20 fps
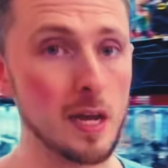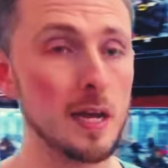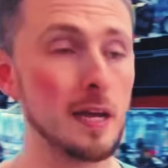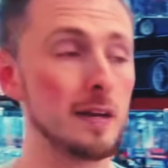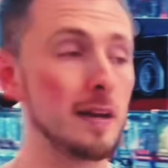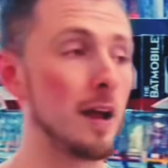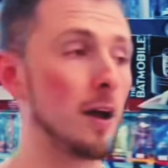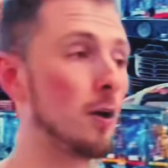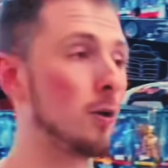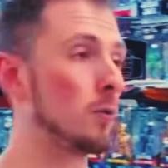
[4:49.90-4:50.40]

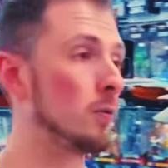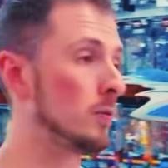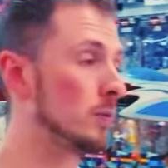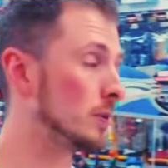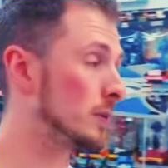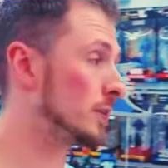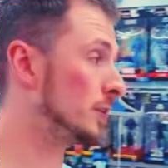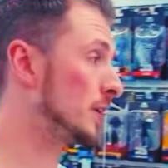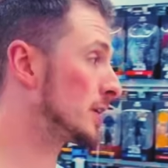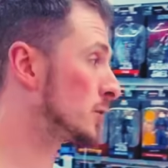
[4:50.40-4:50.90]
Now,
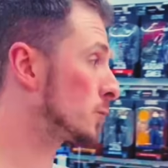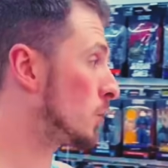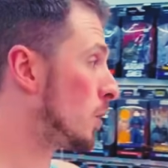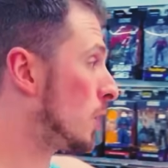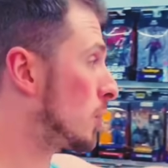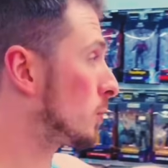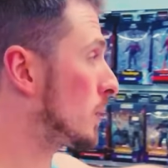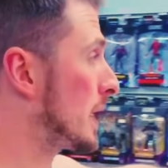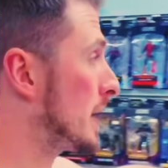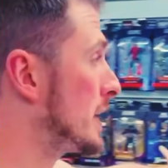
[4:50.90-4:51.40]
this
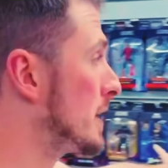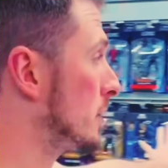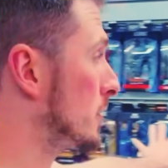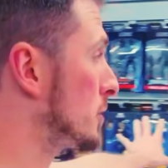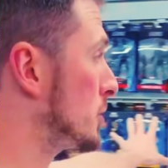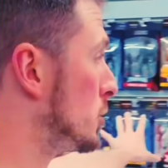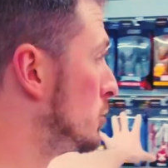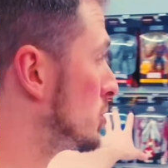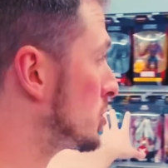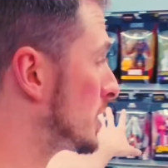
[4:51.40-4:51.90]
wall right here
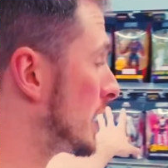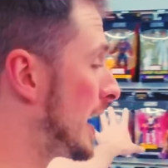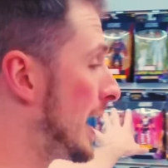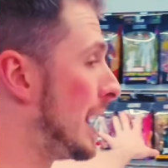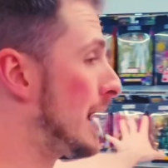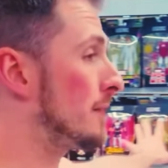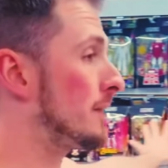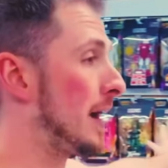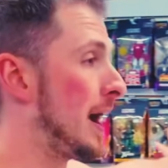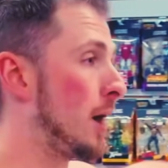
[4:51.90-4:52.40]
used to
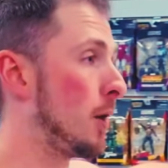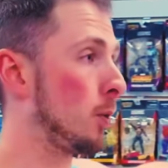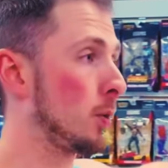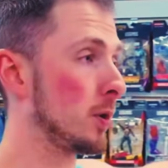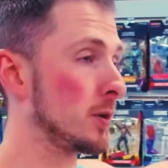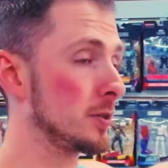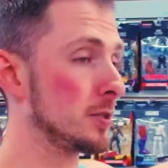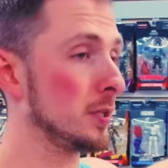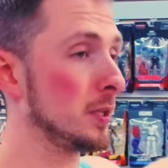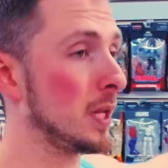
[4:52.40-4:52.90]
have
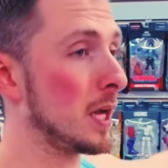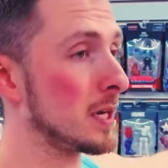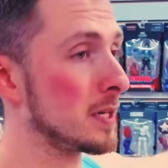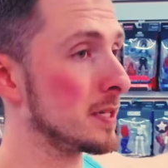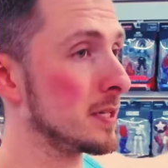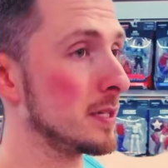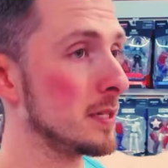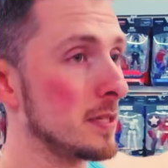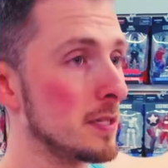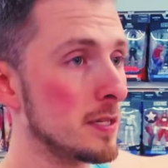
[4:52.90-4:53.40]
our
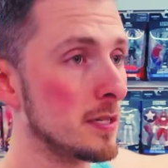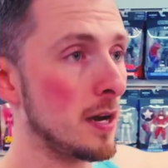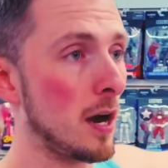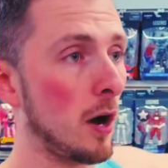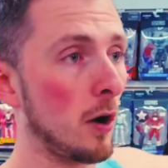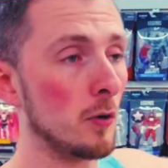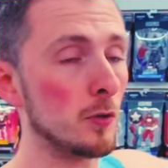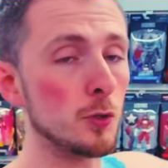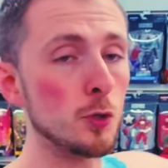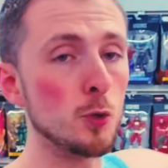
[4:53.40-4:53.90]
deluxes,
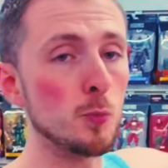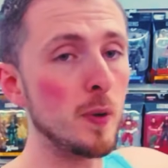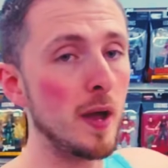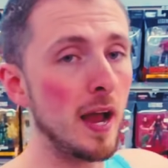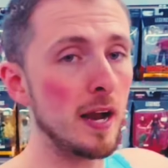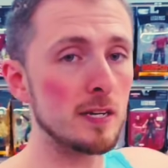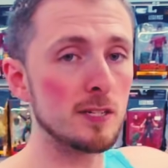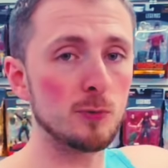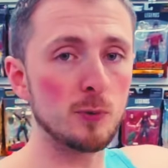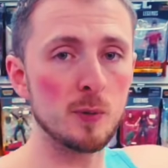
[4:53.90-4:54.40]
our
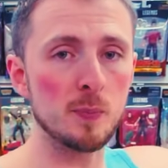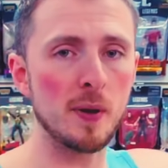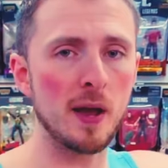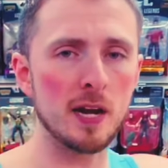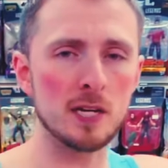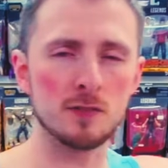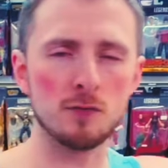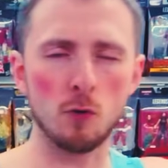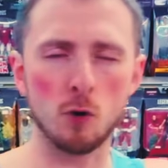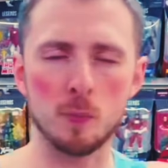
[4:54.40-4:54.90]
2-packs,
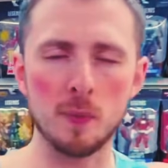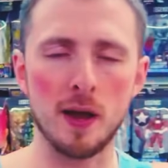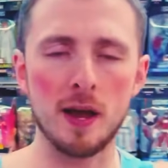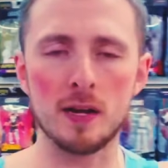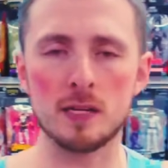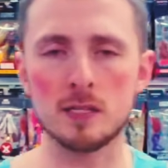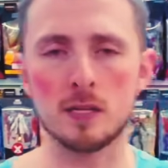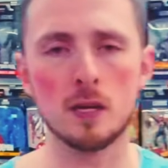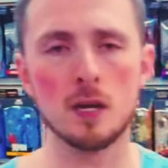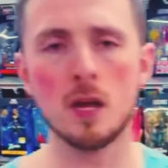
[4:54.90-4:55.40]
3-packs,
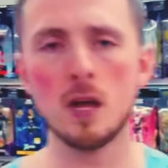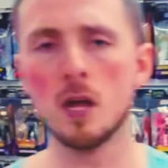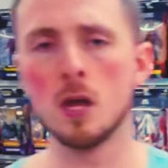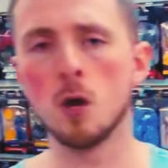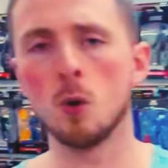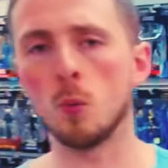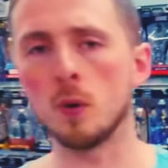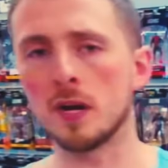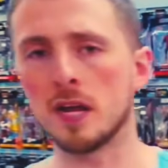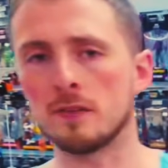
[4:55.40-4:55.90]
4-packs,
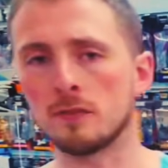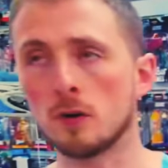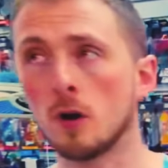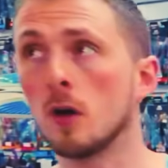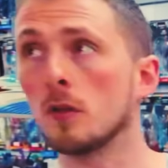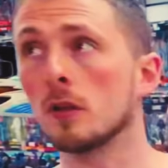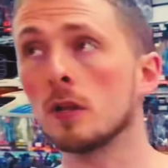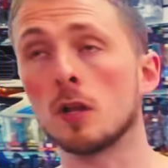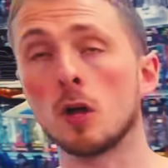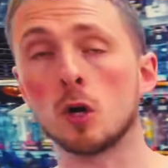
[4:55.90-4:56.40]
whatever, all
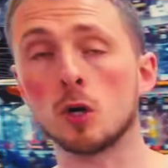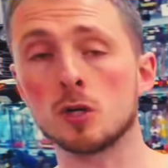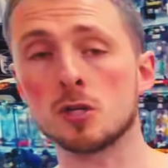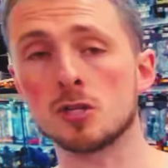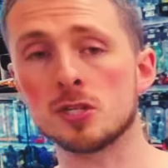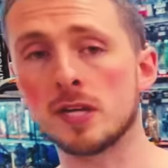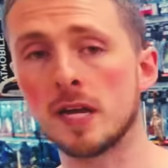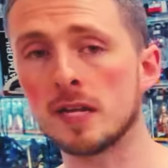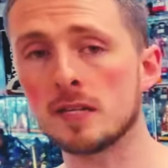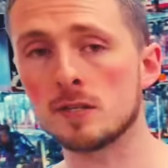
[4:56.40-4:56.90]
the large
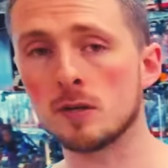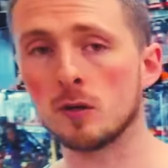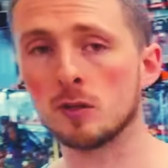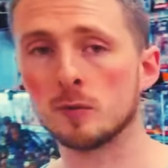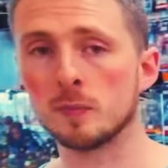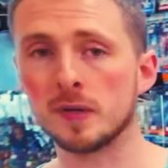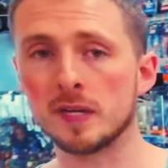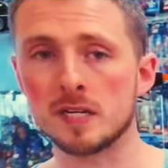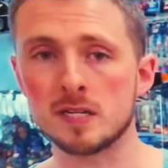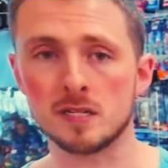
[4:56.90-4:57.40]
sets, all the
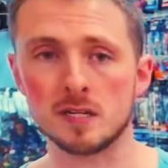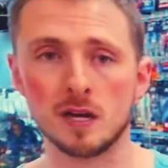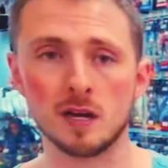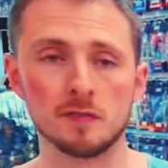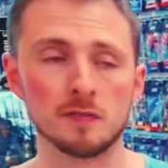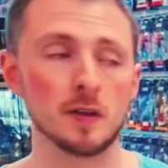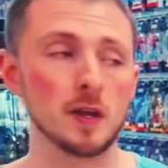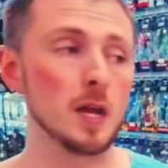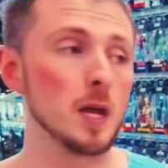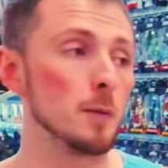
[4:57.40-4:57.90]
big
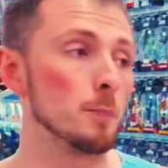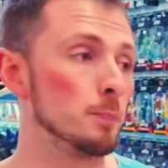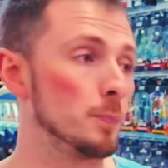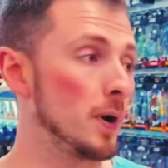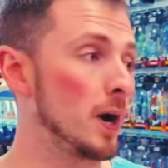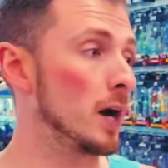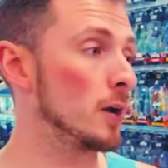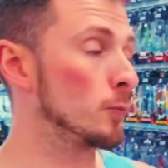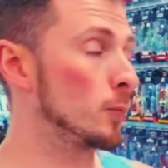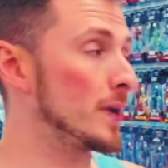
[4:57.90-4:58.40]
stuff.
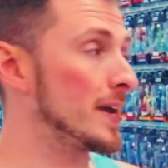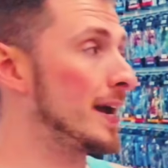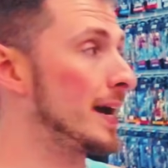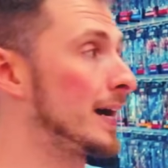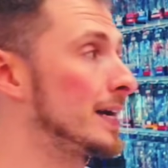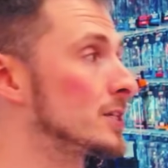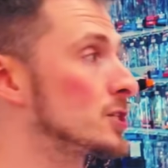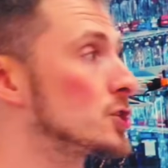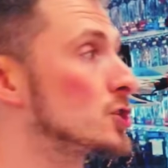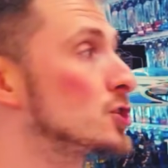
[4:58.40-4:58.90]
But we
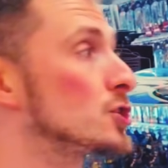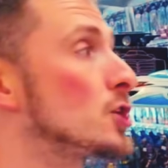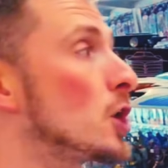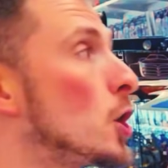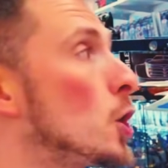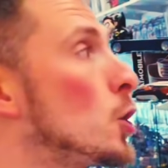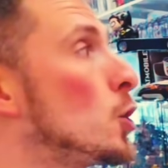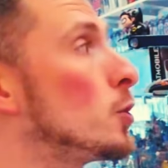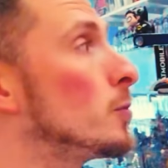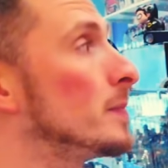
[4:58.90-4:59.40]
got
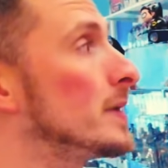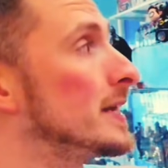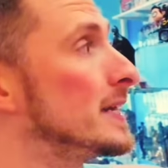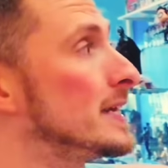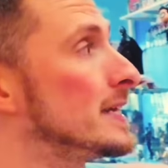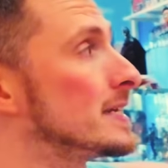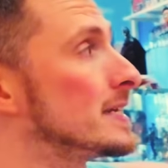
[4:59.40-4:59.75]
so many